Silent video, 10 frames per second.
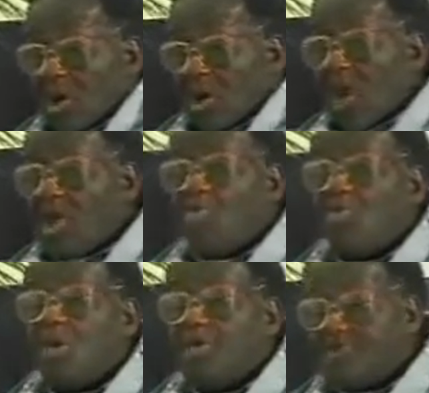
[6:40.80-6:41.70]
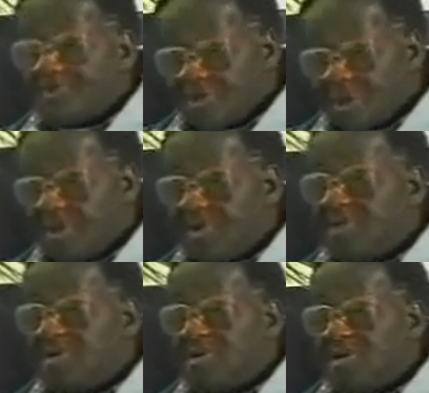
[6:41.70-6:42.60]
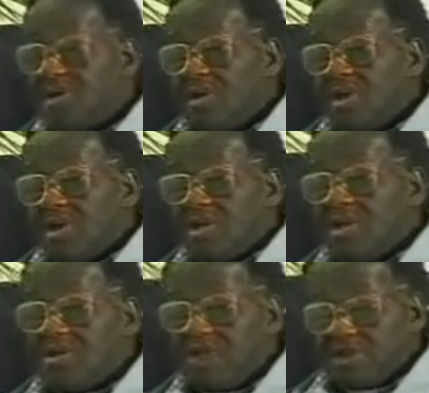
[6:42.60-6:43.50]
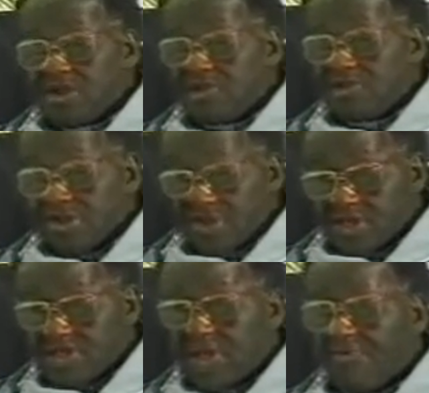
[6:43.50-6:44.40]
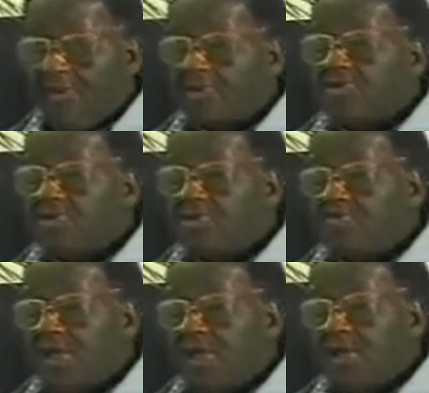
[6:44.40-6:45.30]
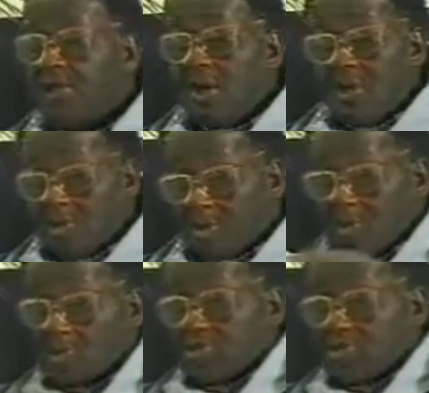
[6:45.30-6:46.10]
I questioned certain things about this man, because